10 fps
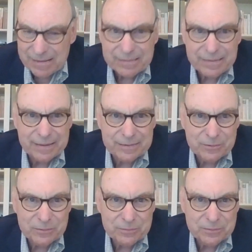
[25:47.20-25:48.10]
thank
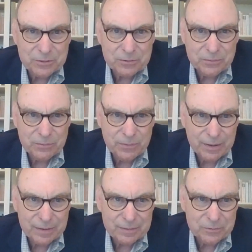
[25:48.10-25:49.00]
you to
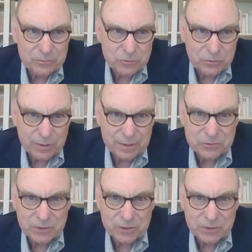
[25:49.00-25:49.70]
George